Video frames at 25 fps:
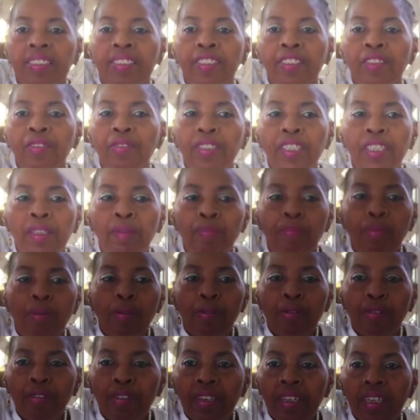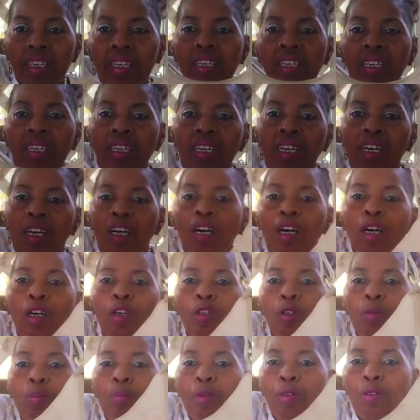Dooney and Bourke,
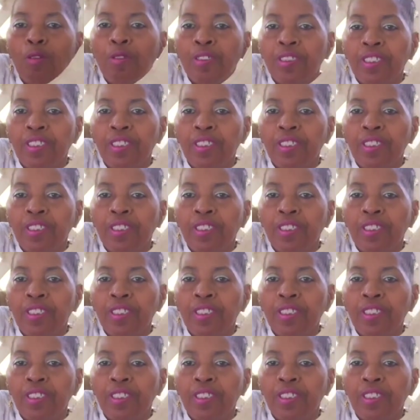hobo